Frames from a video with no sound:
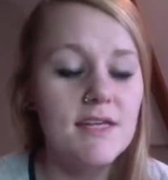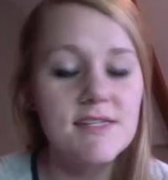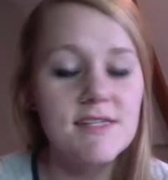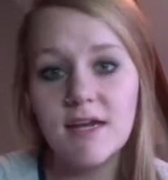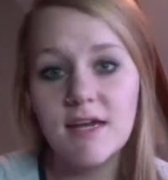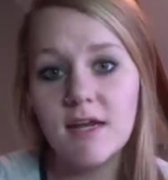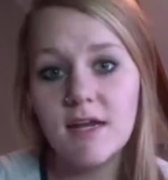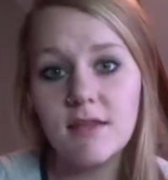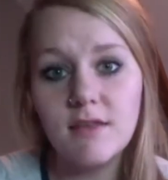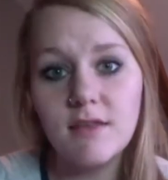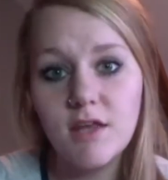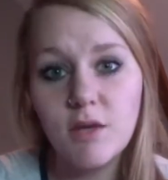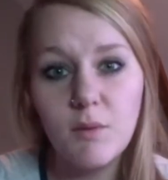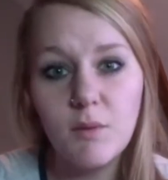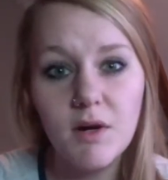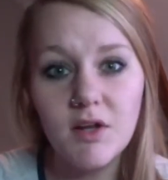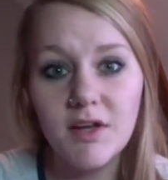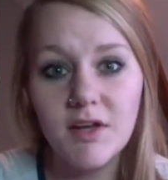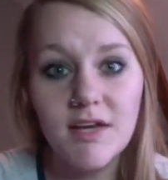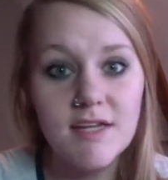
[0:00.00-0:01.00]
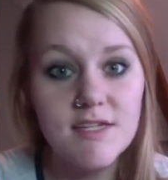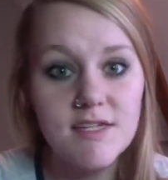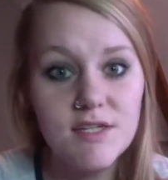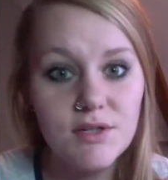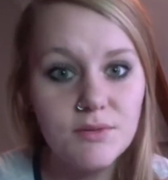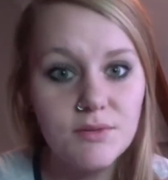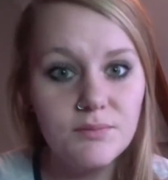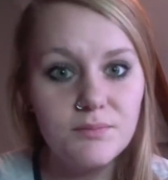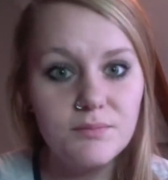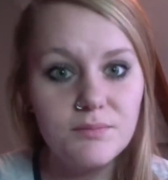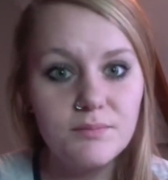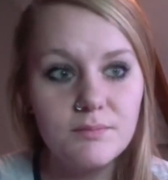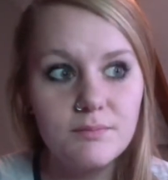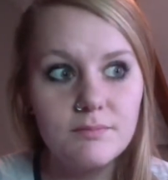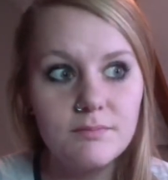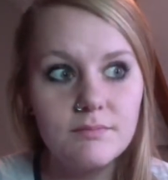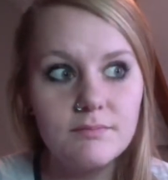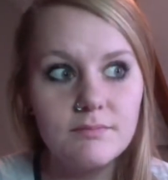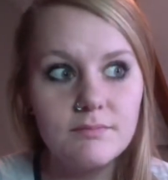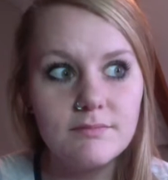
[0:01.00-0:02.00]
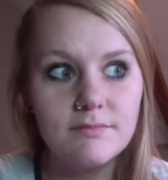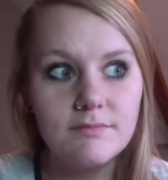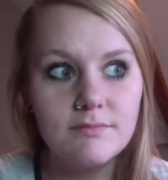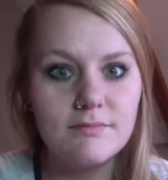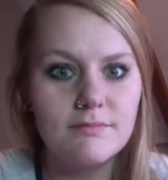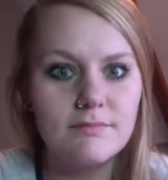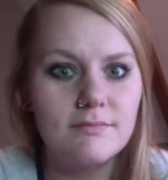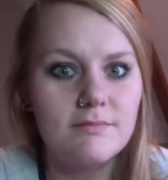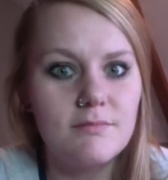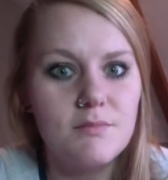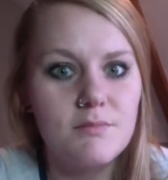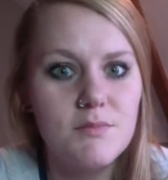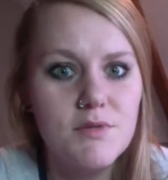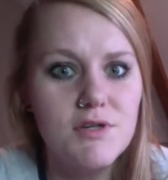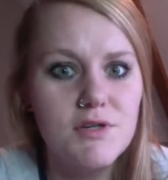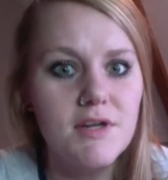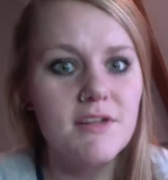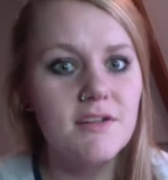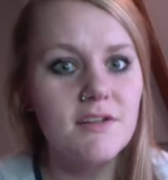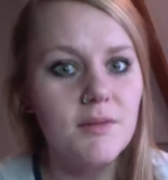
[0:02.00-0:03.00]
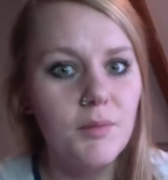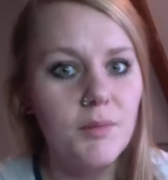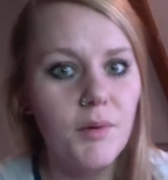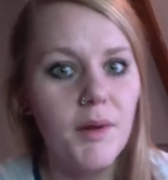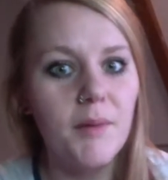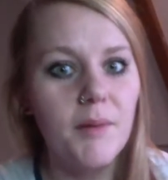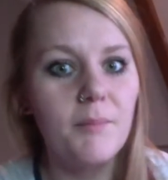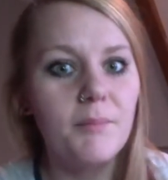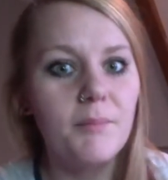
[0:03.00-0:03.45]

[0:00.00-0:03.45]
Is it anything you want to look into? Straight to the point.